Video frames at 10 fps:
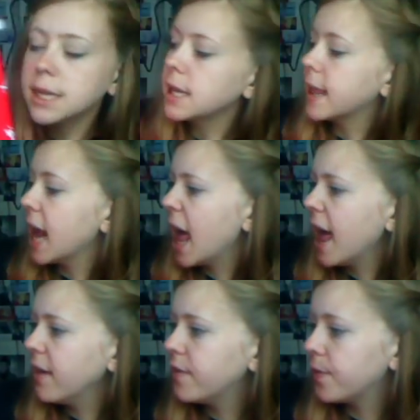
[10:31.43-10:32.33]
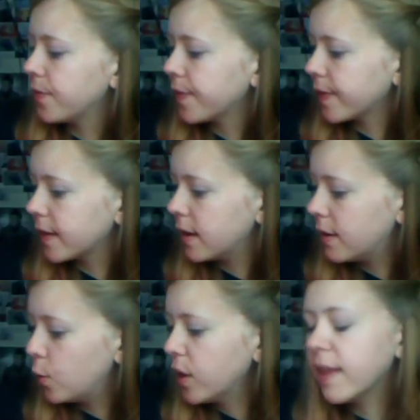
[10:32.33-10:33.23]
They have,
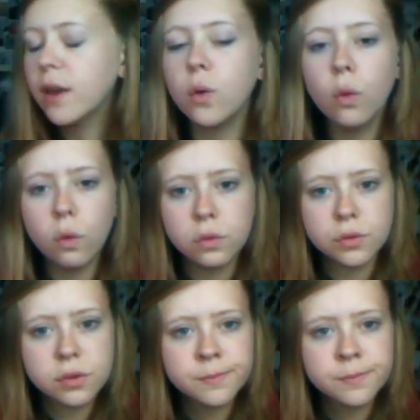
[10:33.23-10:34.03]
what are they called?